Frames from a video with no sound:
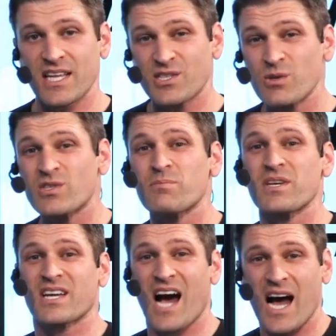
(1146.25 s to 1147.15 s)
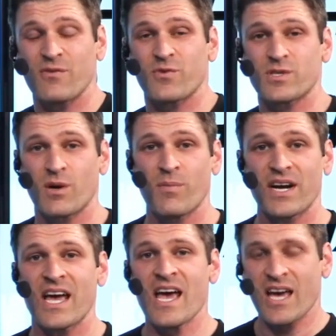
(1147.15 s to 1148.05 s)
Let's do something kind for
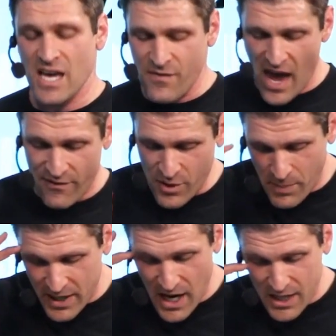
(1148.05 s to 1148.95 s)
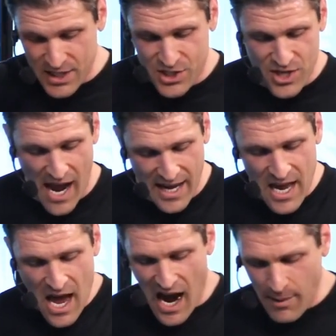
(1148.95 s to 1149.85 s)
somebody. If everybody on this chat,
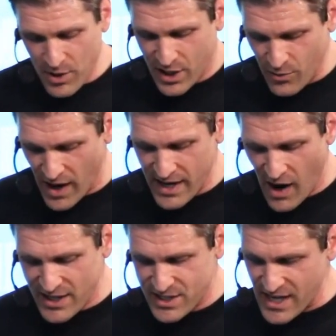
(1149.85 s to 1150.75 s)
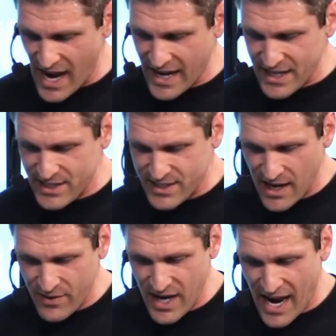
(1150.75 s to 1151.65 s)
I'm looking right now, I see
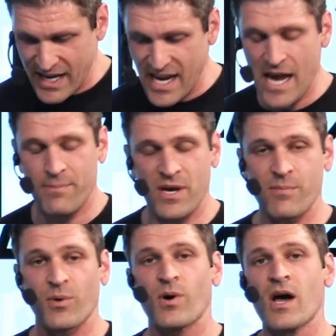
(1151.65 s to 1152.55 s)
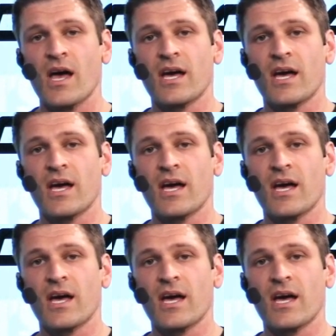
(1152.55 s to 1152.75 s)
87, 88 people.